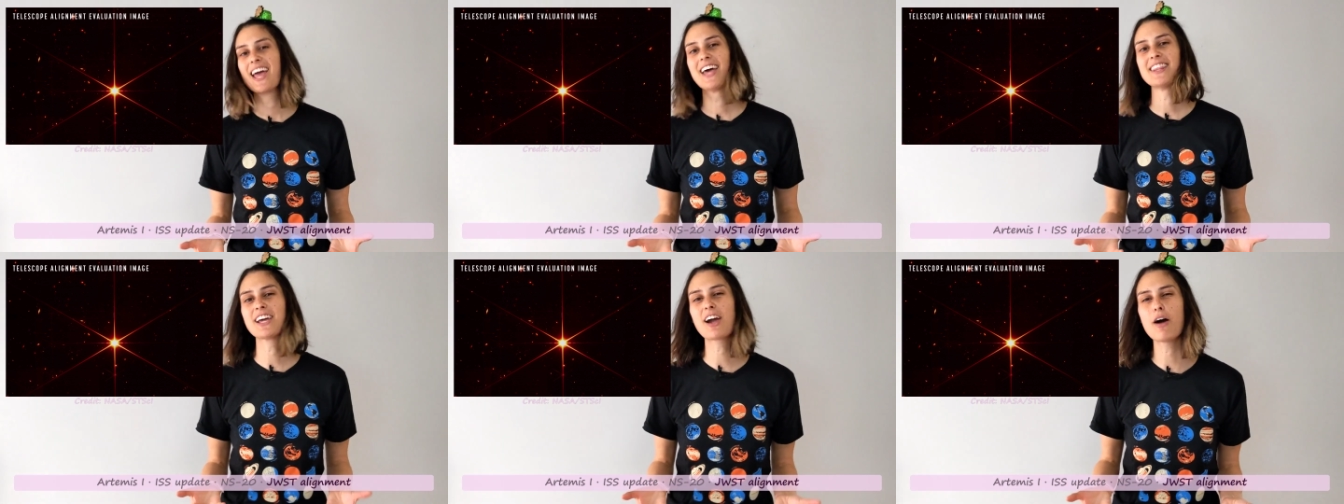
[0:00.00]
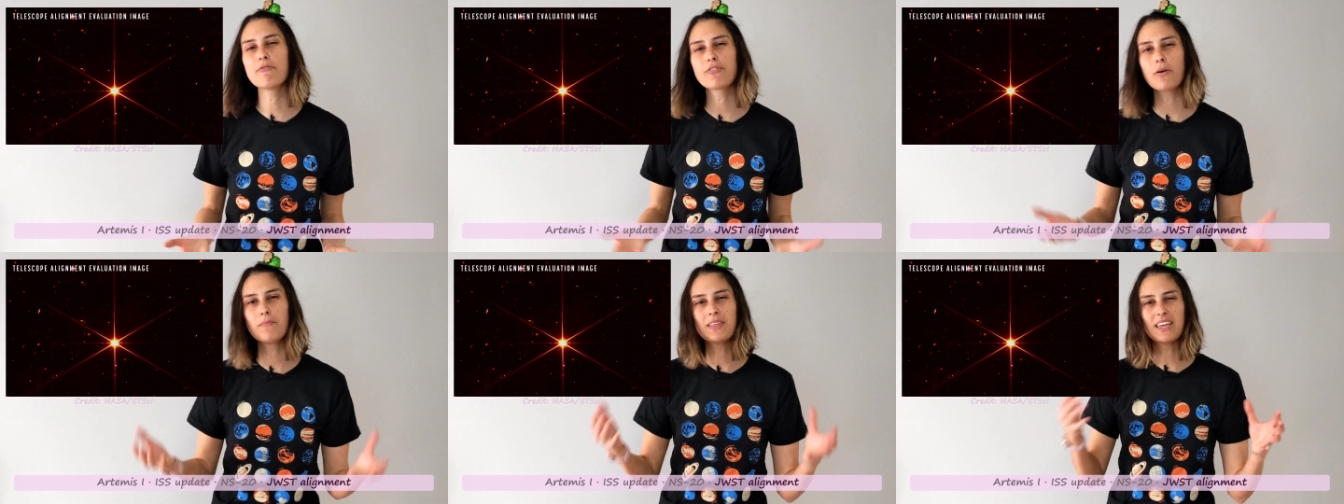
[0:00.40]
and they
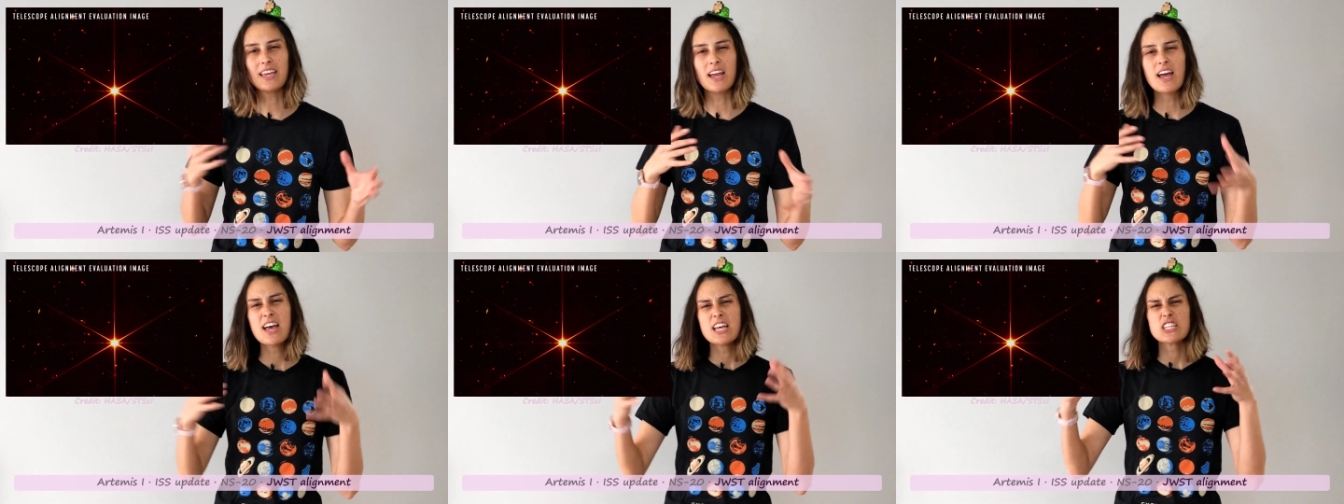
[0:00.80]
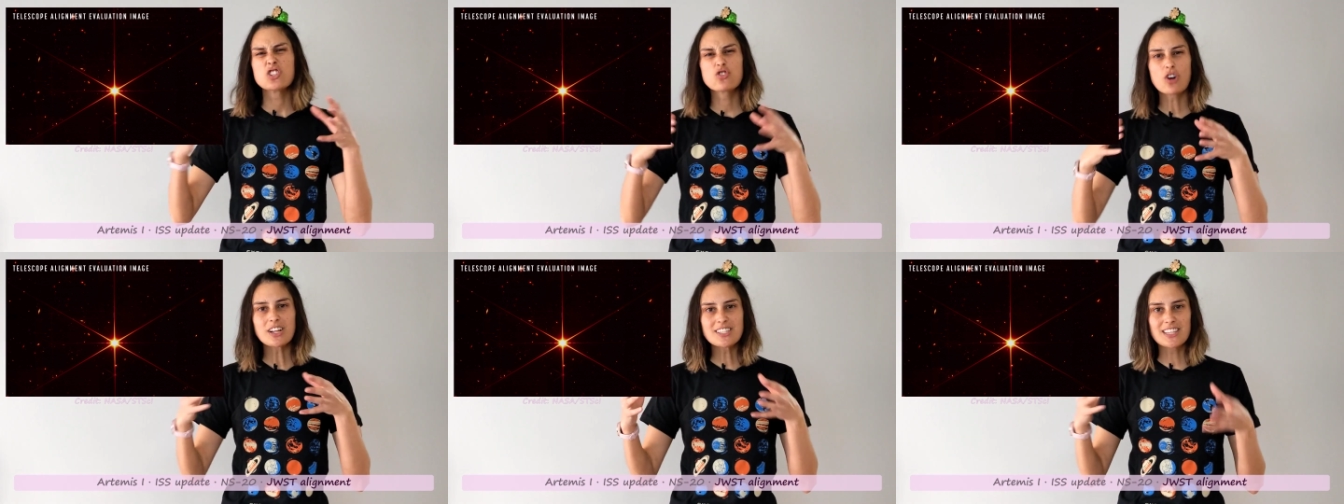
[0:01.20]
come from the
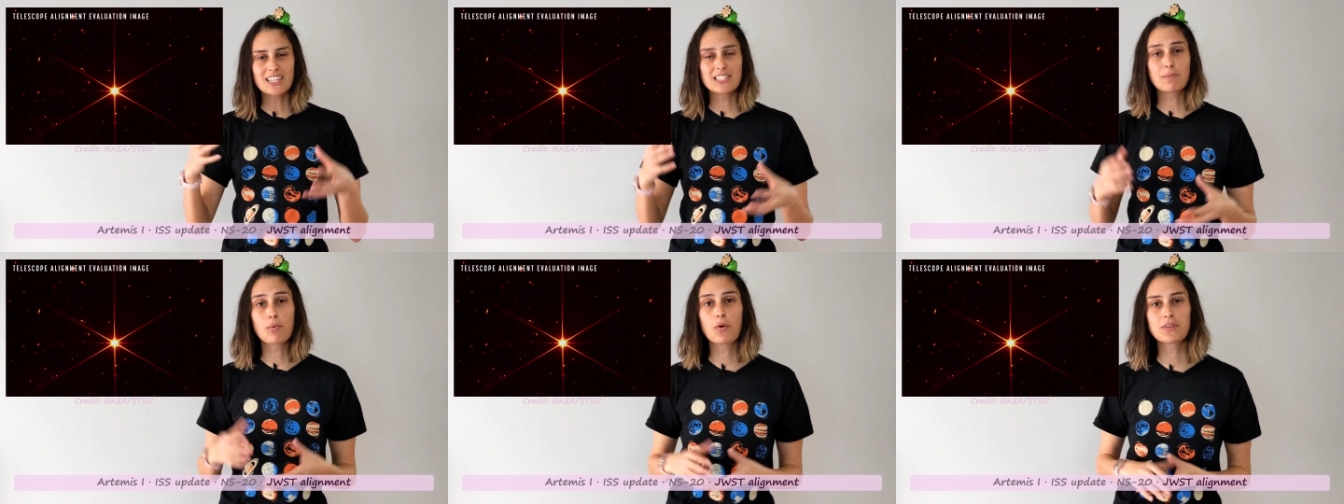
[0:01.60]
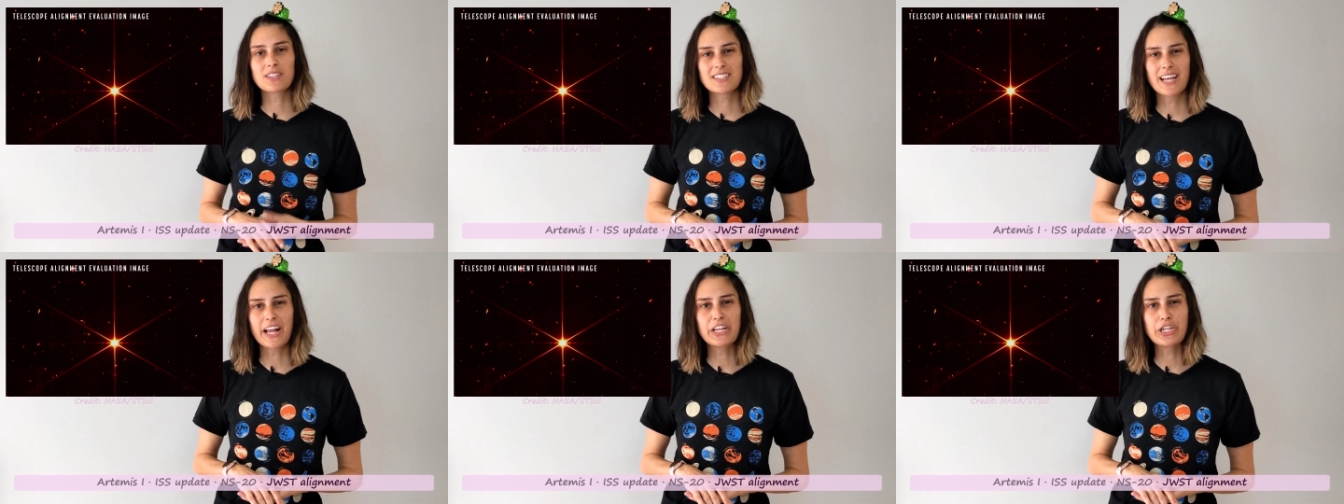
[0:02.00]
struts that support the
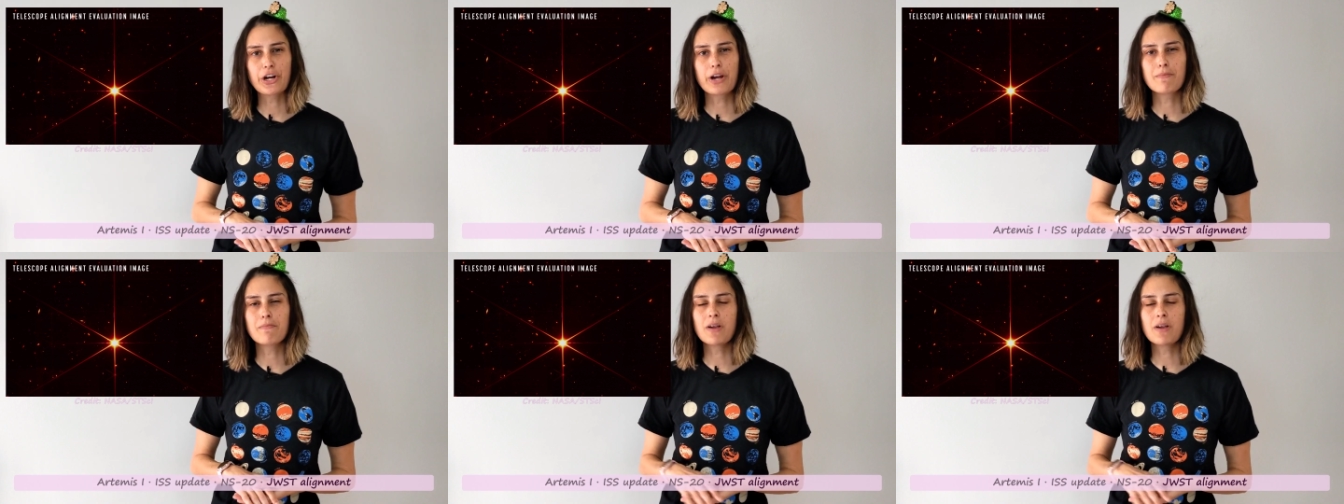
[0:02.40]
secondary